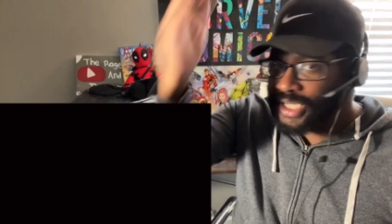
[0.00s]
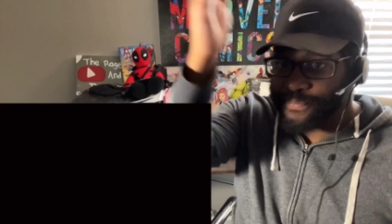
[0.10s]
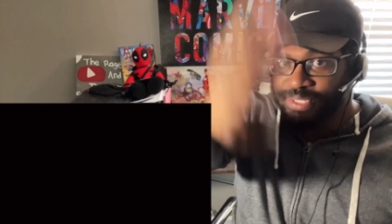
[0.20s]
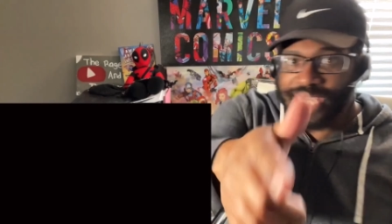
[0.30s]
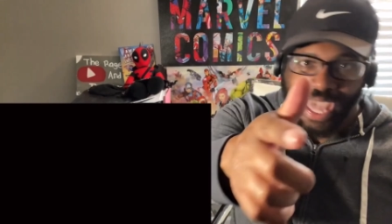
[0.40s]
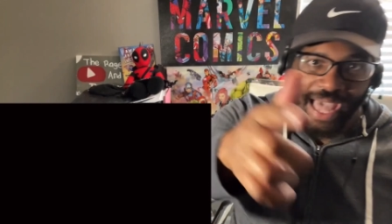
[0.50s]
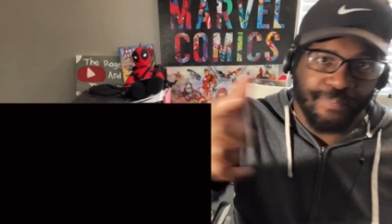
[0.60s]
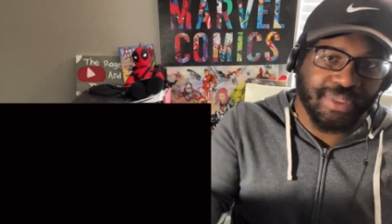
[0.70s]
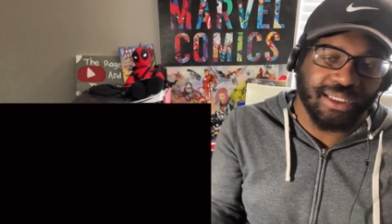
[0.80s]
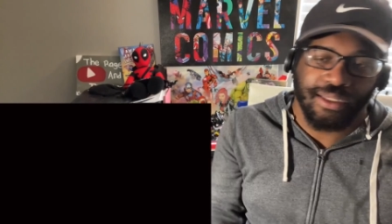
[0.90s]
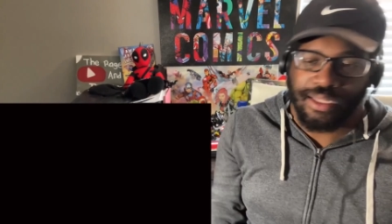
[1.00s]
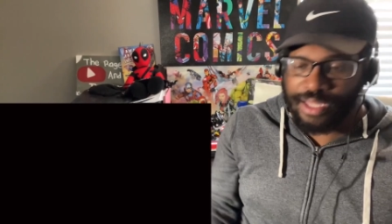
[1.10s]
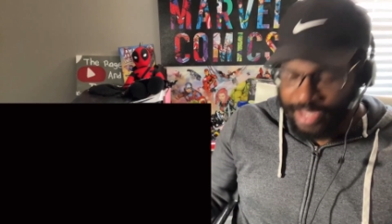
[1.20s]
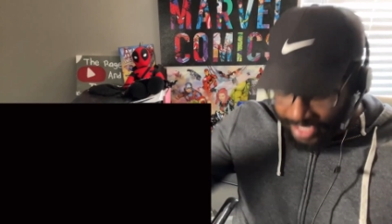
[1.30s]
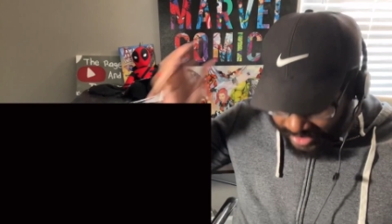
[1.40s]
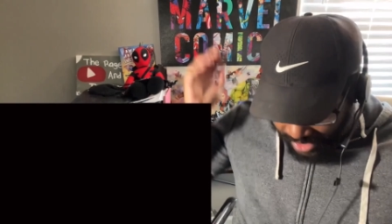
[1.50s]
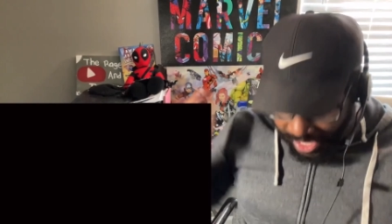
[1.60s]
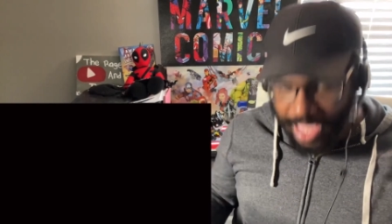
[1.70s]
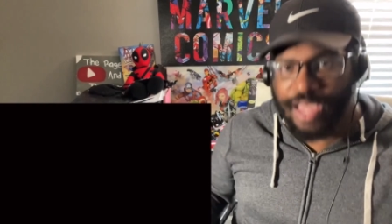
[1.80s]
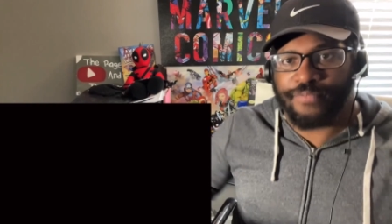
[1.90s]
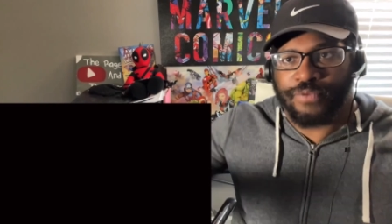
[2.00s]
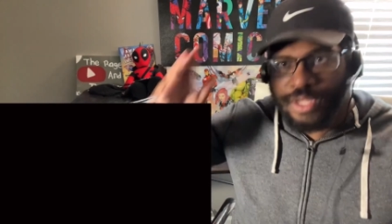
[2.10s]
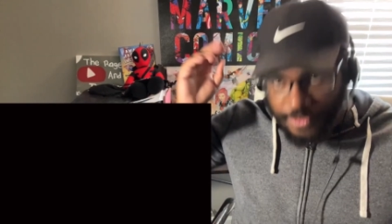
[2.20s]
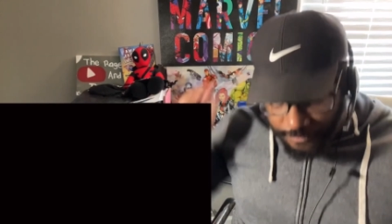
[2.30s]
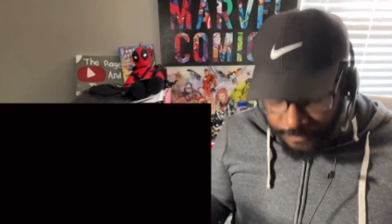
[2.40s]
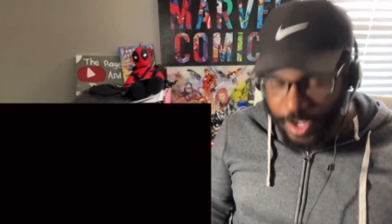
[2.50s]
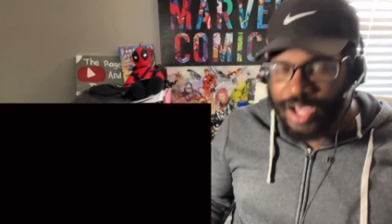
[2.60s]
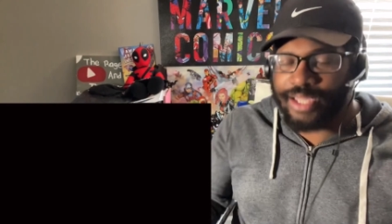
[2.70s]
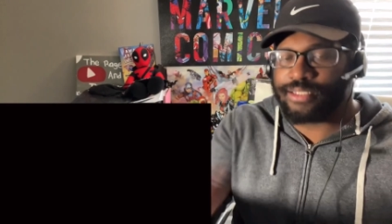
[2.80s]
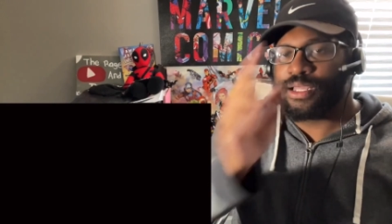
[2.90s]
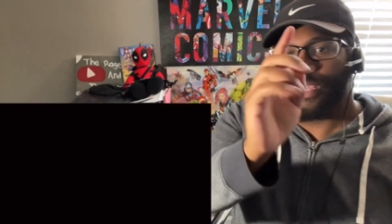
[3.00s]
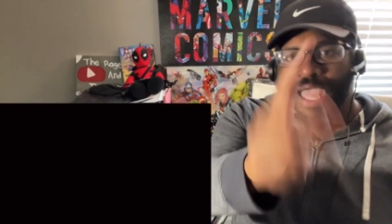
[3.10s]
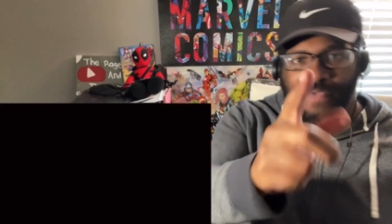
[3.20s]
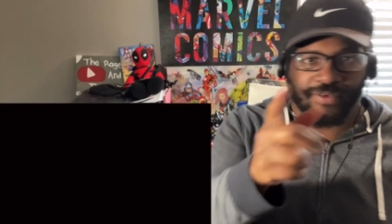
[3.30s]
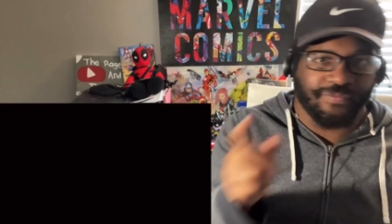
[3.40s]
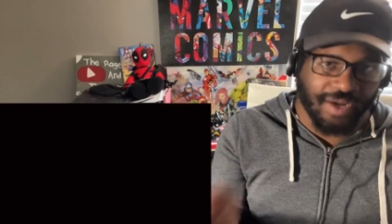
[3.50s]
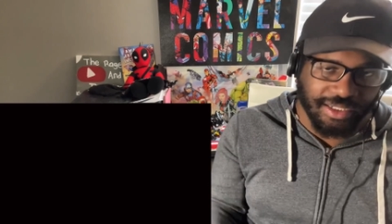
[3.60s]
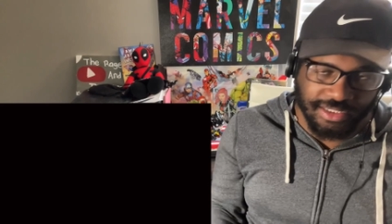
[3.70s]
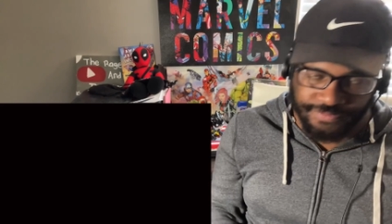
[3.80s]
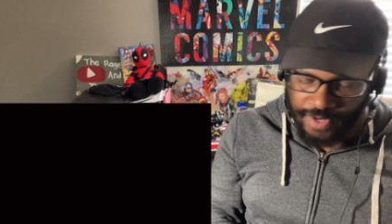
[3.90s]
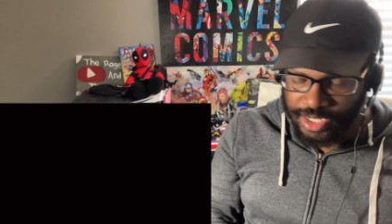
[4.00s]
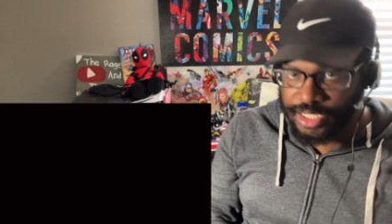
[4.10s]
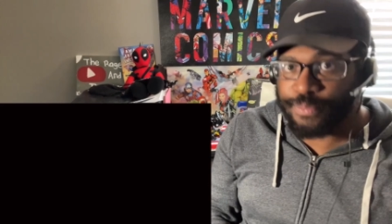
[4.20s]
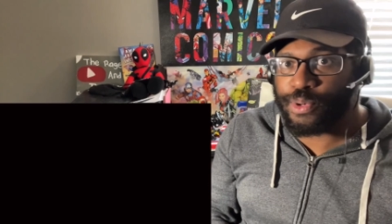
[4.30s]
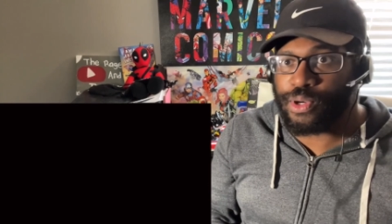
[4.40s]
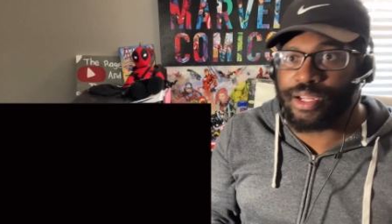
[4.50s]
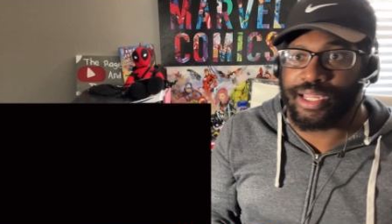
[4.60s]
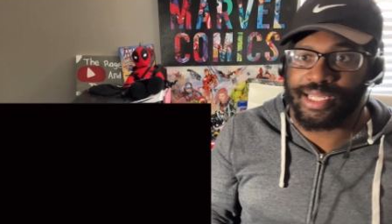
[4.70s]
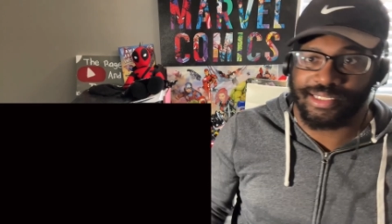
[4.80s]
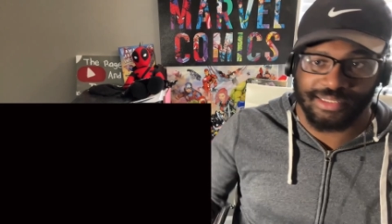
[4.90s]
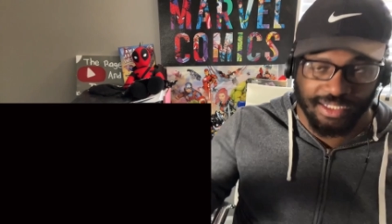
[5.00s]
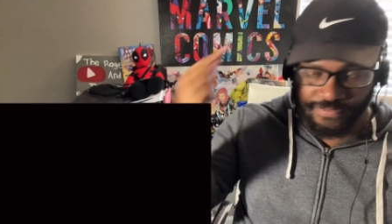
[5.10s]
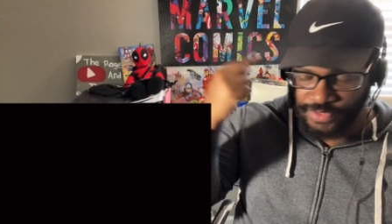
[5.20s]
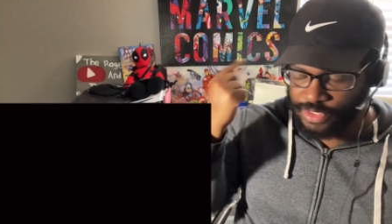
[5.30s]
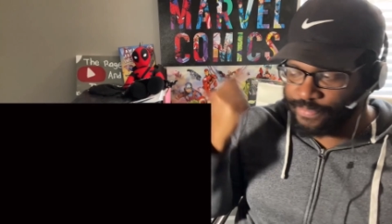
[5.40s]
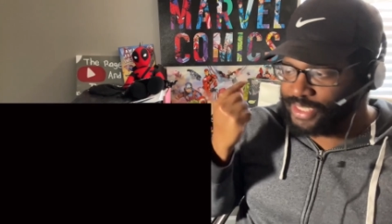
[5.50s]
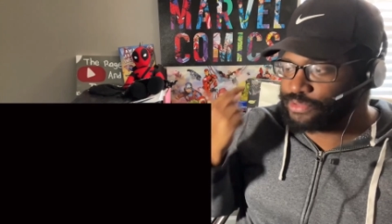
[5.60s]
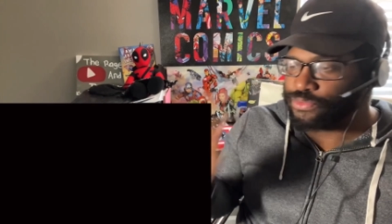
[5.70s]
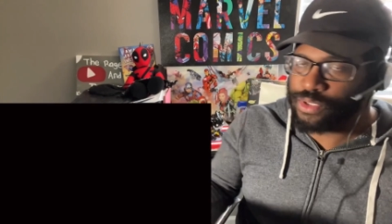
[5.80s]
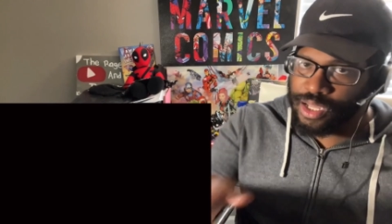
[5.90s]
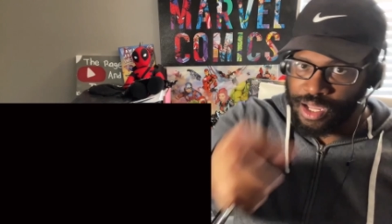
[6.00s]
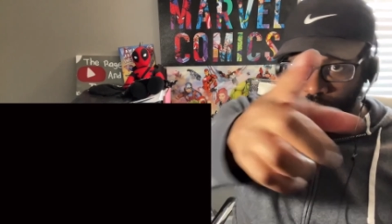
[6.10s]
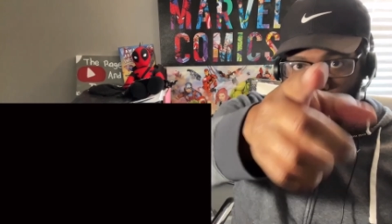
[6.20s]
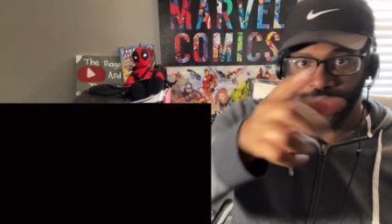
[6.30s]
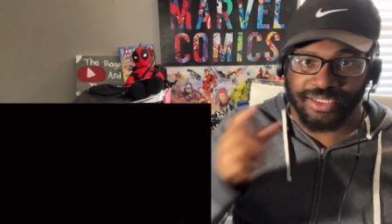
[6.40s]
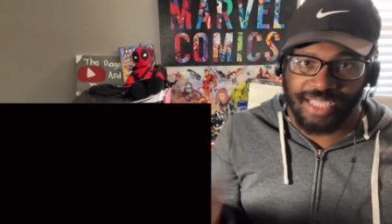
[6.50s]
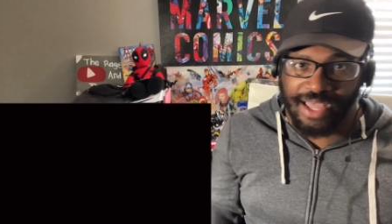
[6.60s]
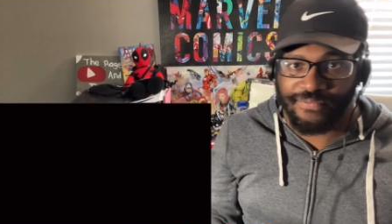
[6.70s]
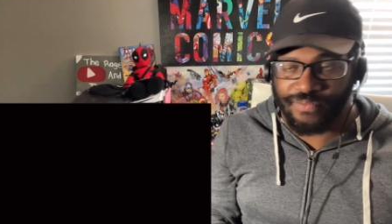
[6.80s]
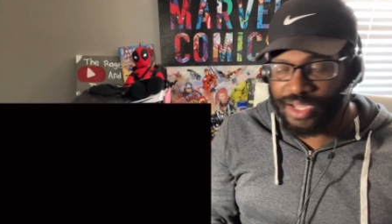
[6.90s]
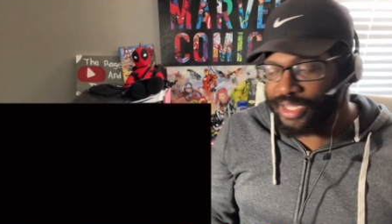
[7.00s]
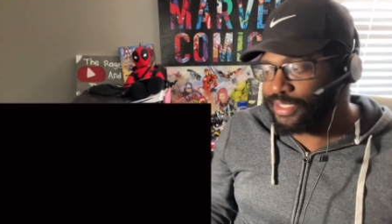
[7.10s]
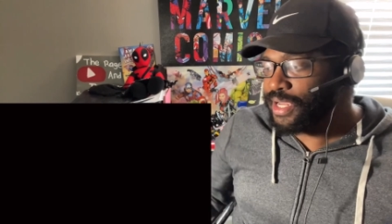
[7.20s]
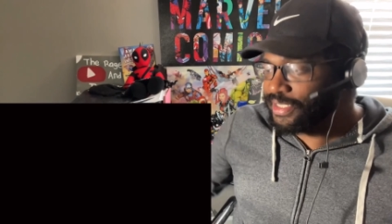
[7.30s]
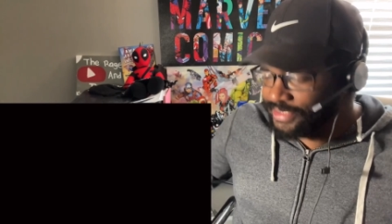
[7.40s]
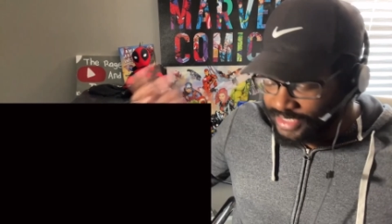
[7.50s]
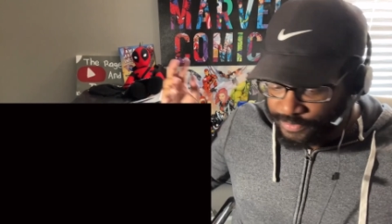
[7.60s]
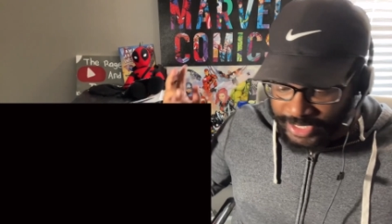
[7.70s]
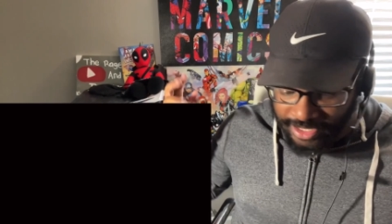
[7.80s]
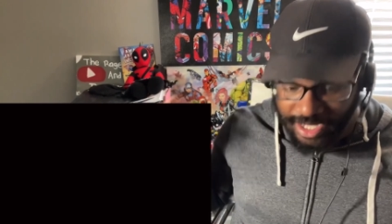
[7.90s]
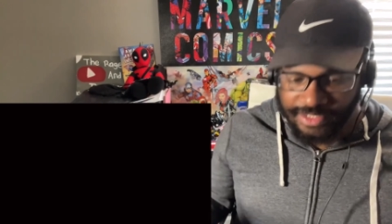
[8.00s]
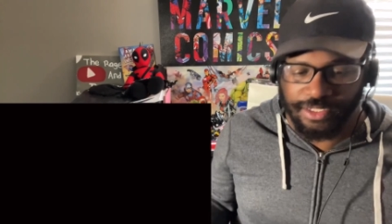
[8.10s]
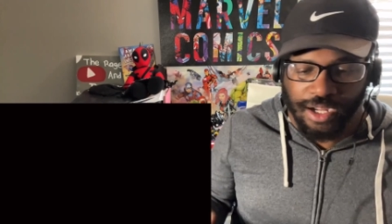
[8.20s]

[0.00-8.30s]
be happy, and have fun. Having fun is very important. It is good for your mental. Always have fun. This has been another